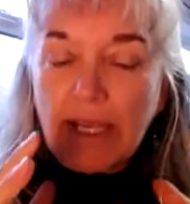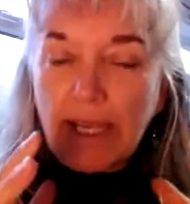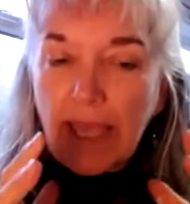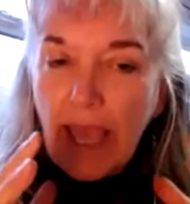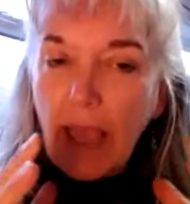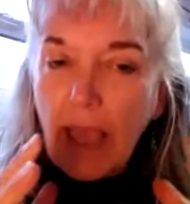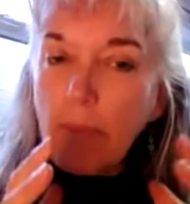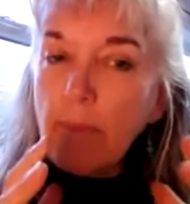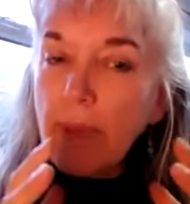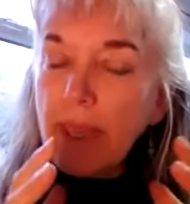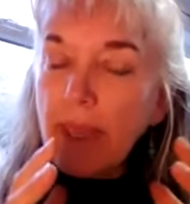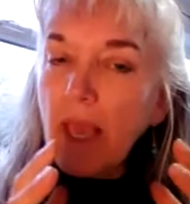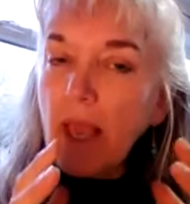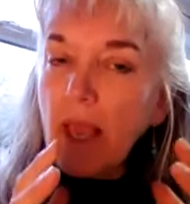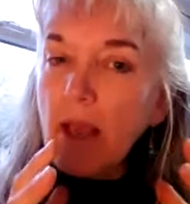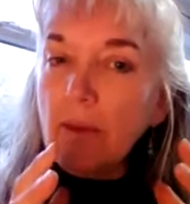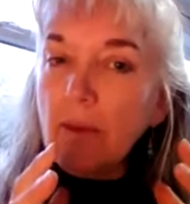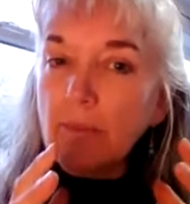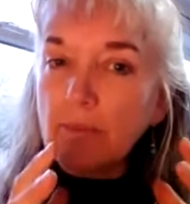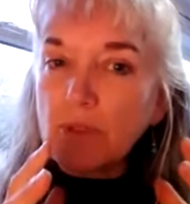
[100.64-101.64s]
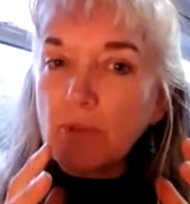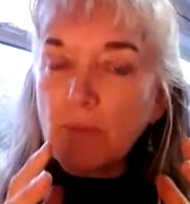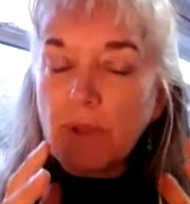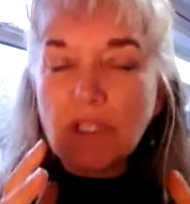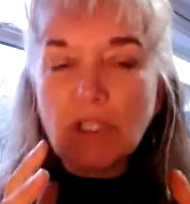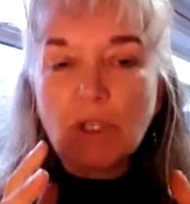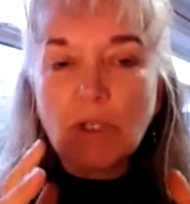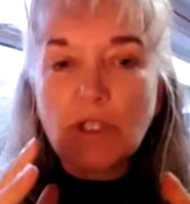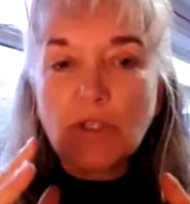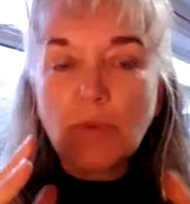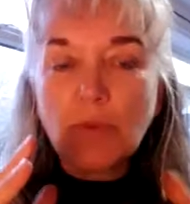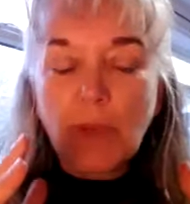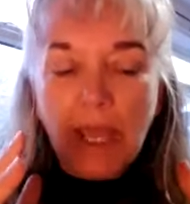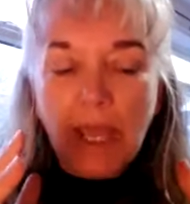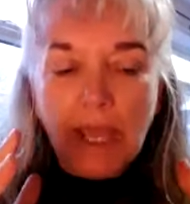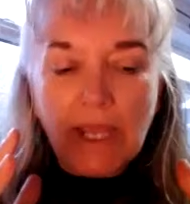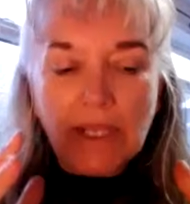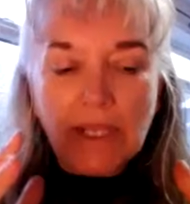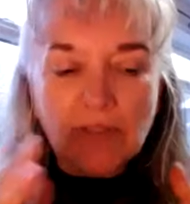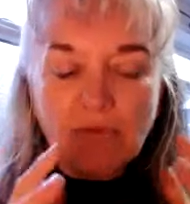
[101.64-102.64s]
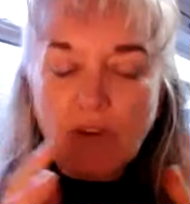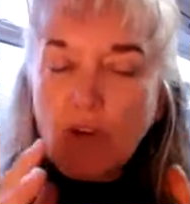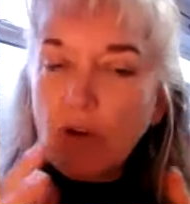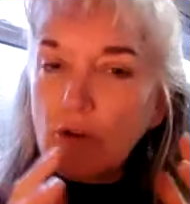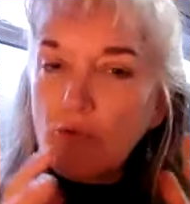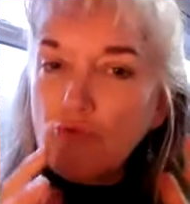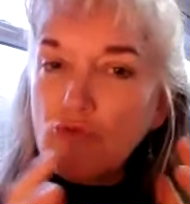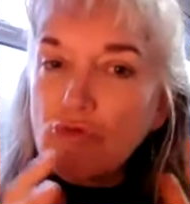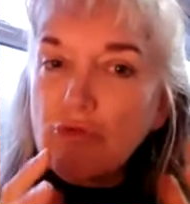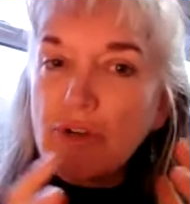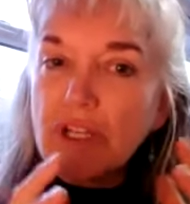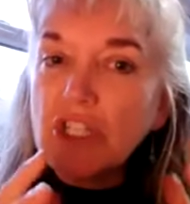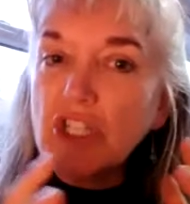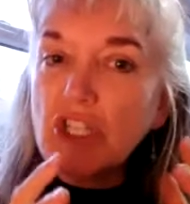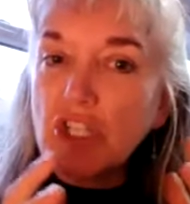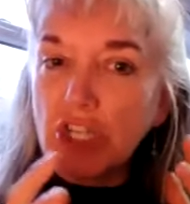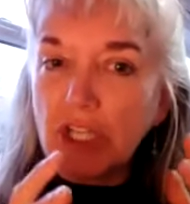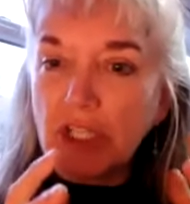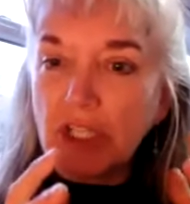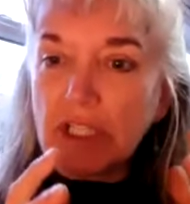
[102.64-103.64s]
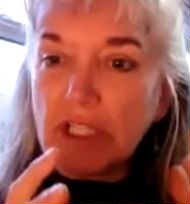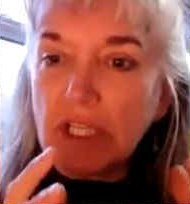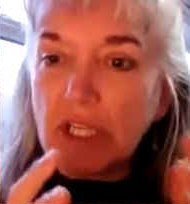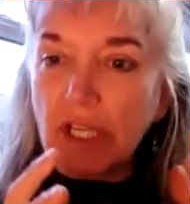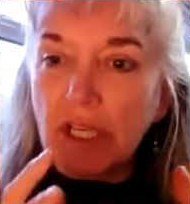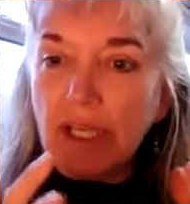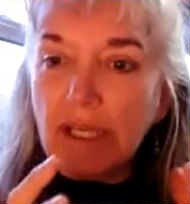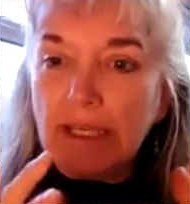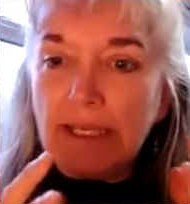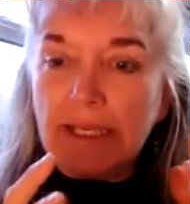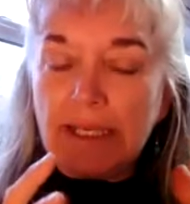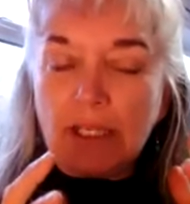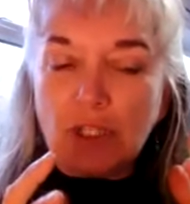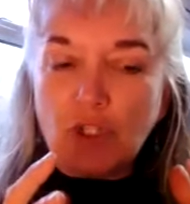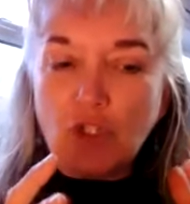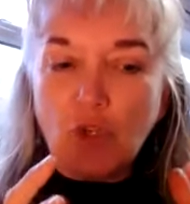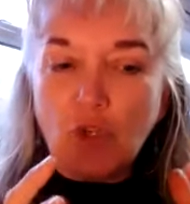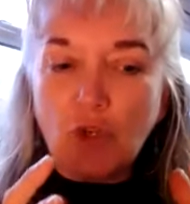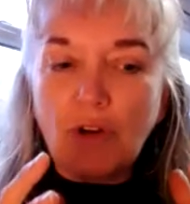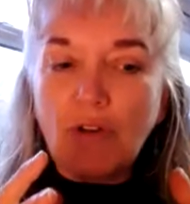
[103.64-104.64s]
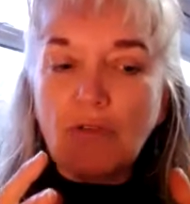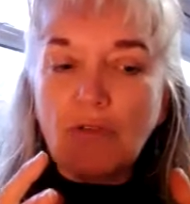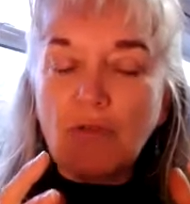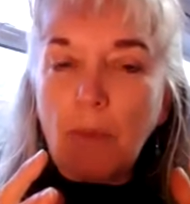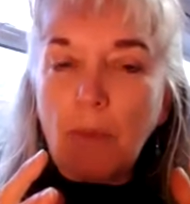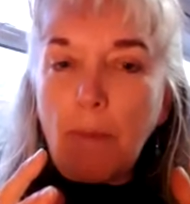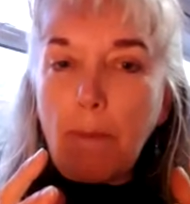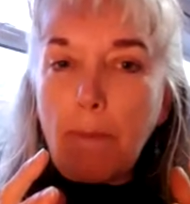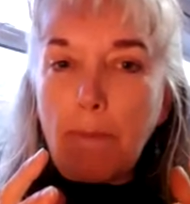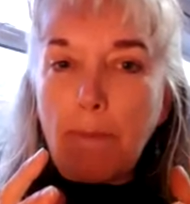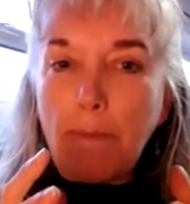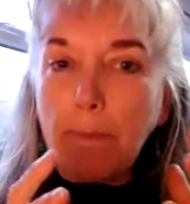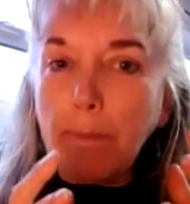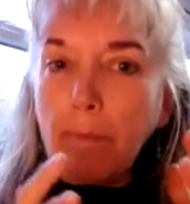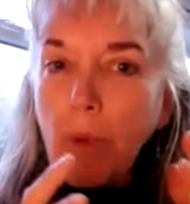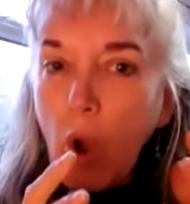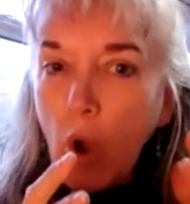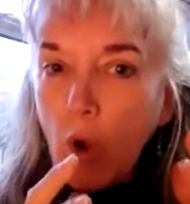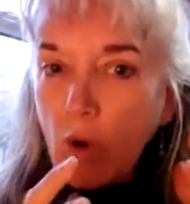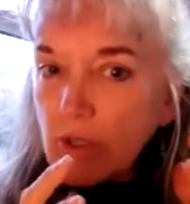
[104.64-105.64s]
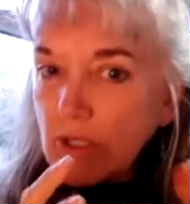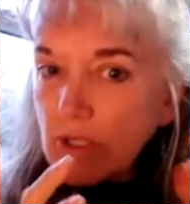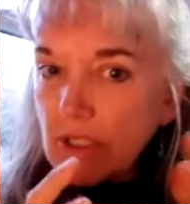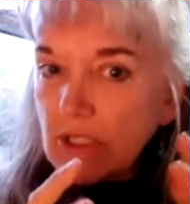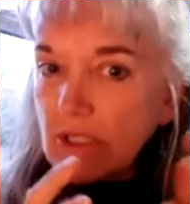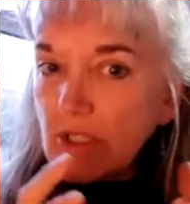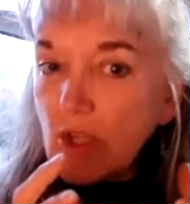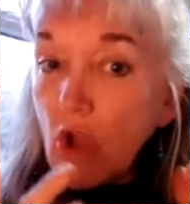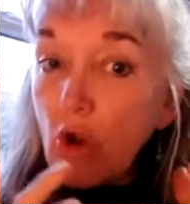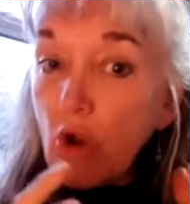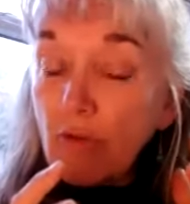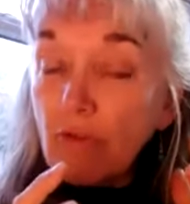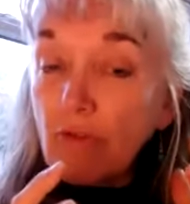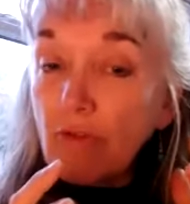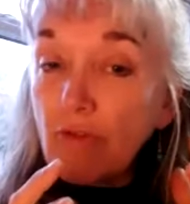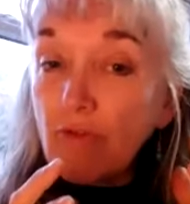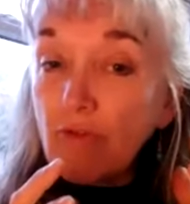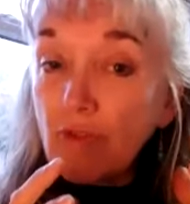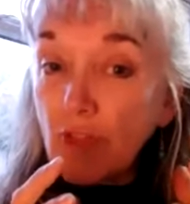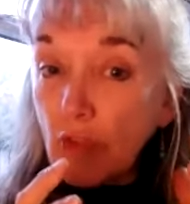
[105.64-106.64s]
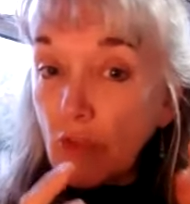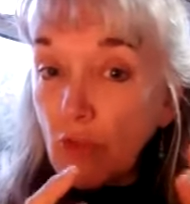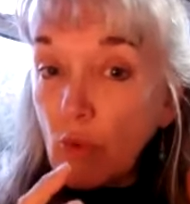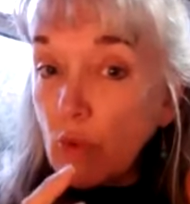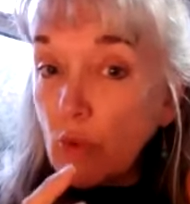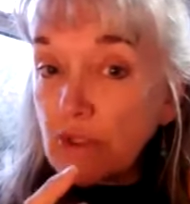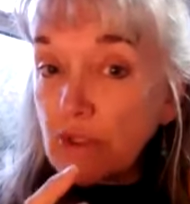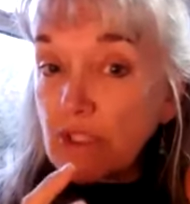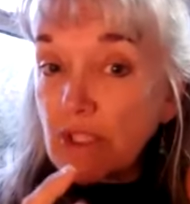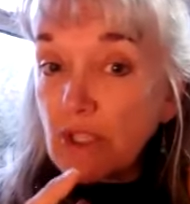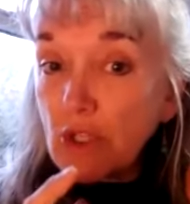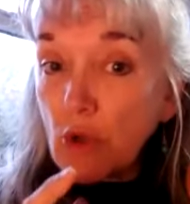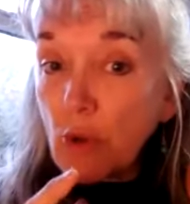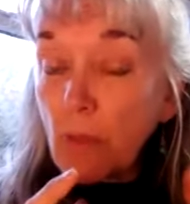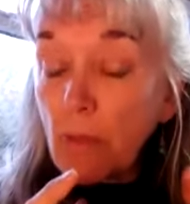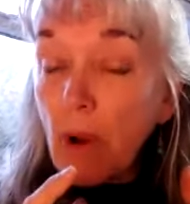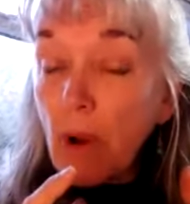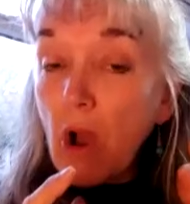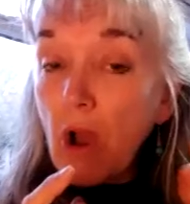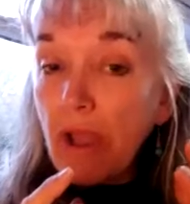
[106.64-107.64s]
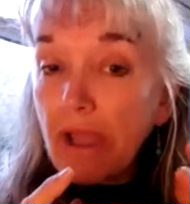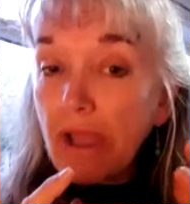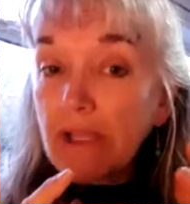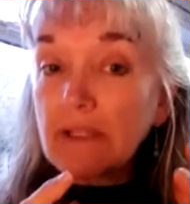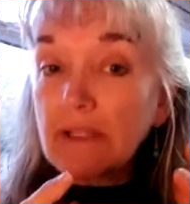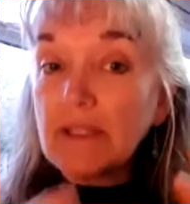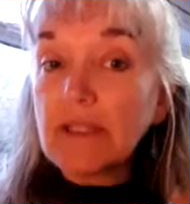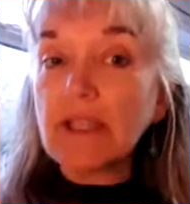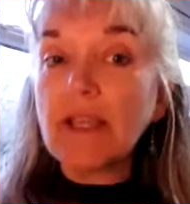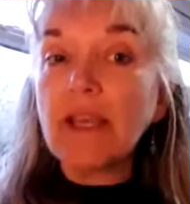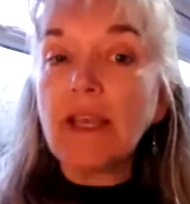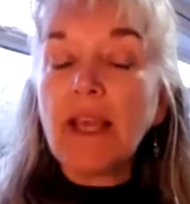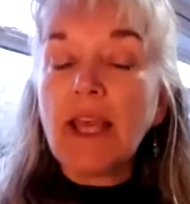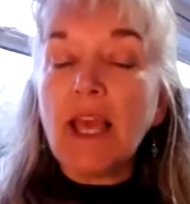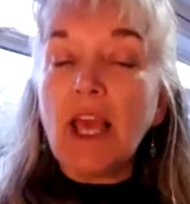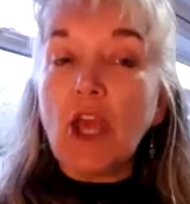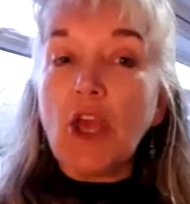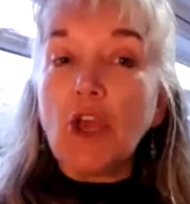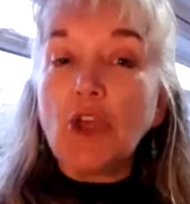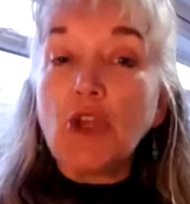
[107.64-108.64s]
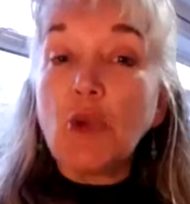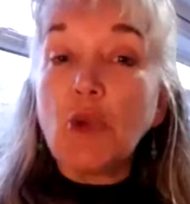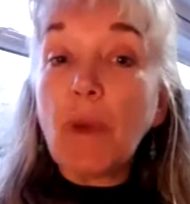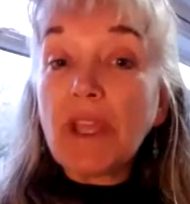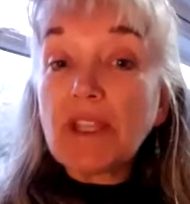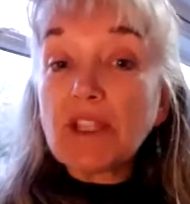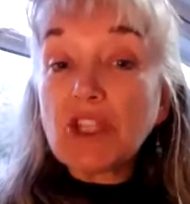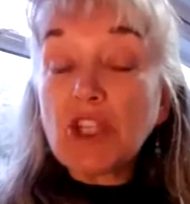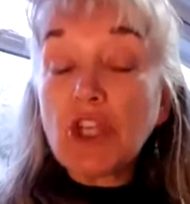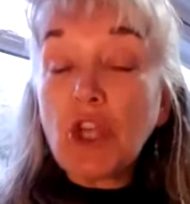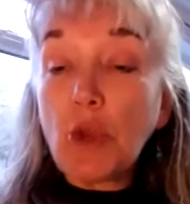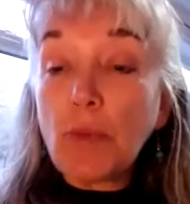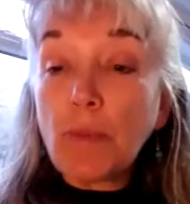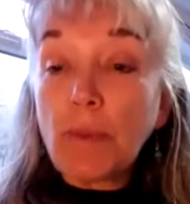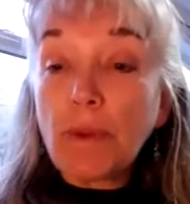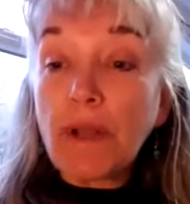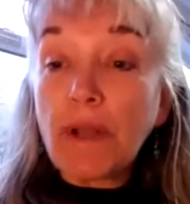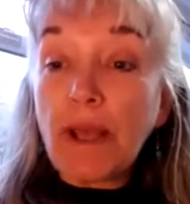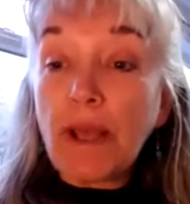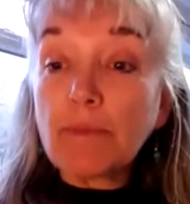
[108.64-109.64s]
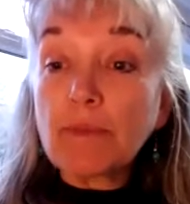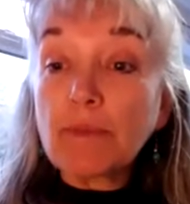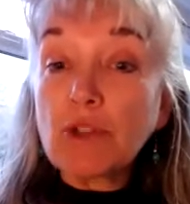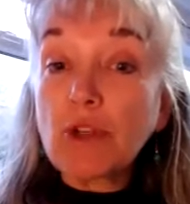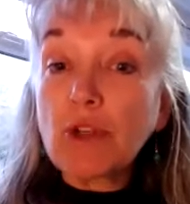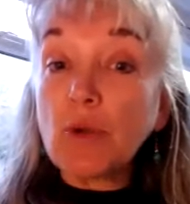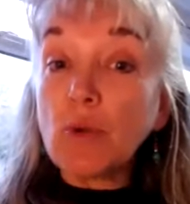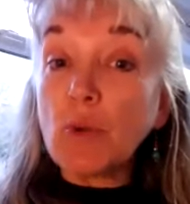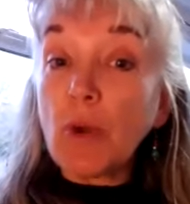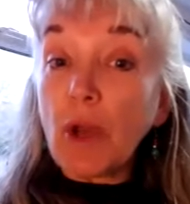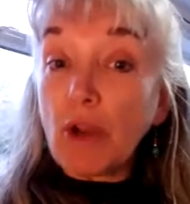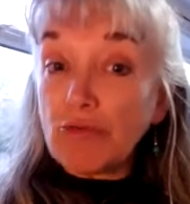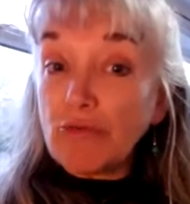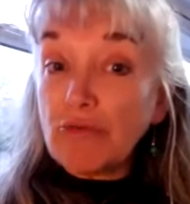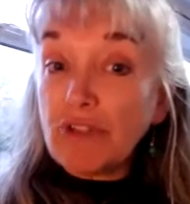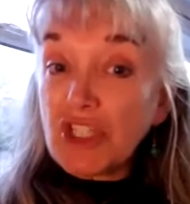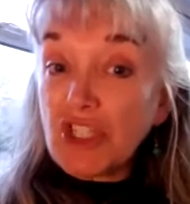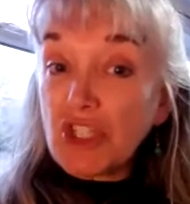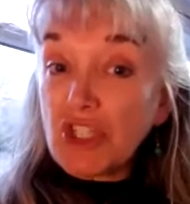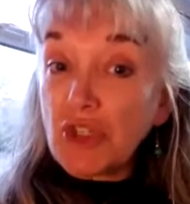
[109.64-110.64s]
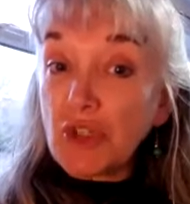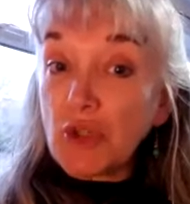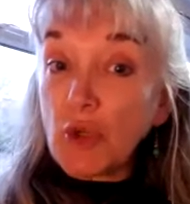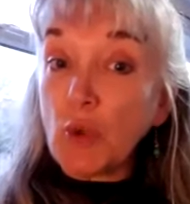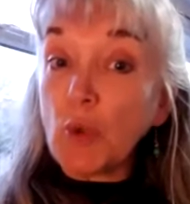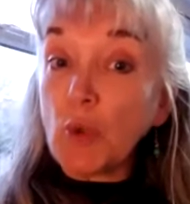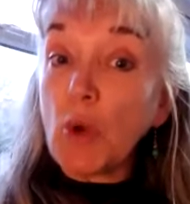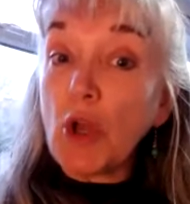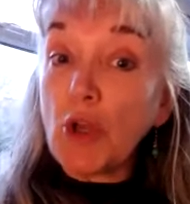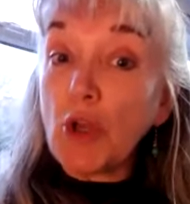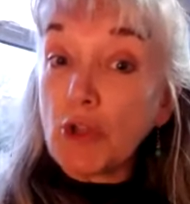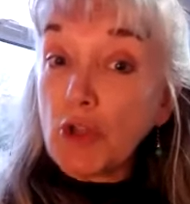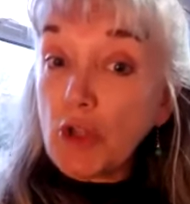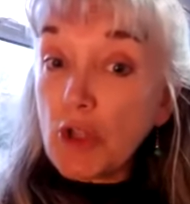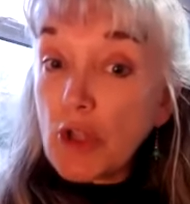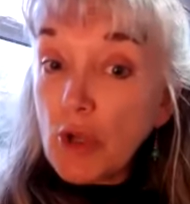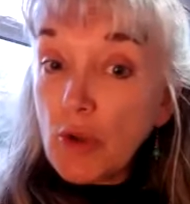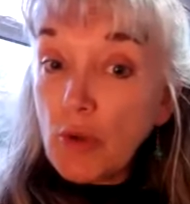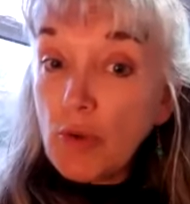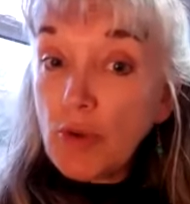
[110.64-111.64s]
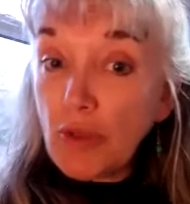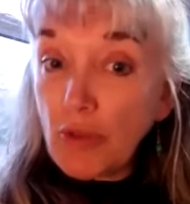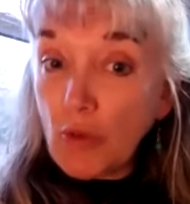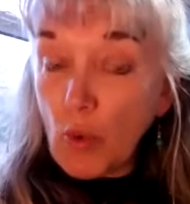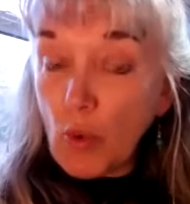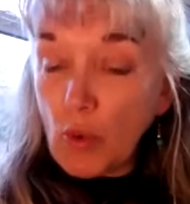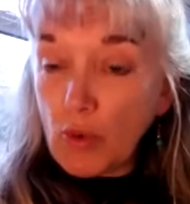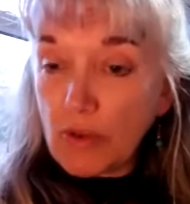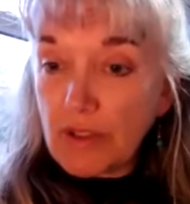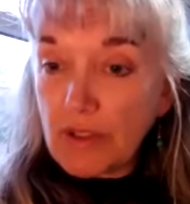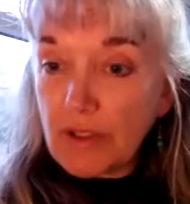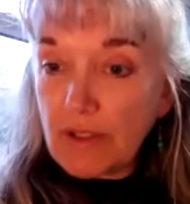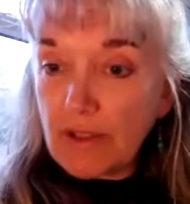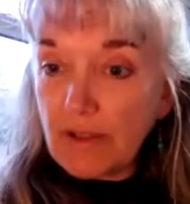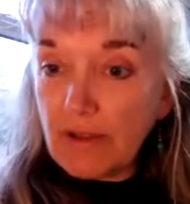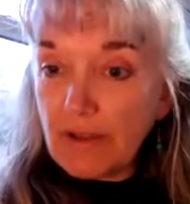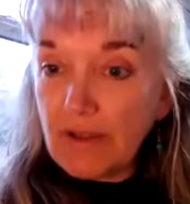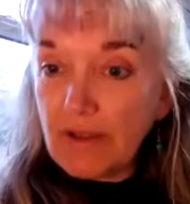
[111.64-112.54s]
can become, especially as we age, very rigid sort of box of the thoughts in your mind, you actually open up to original new thoughts.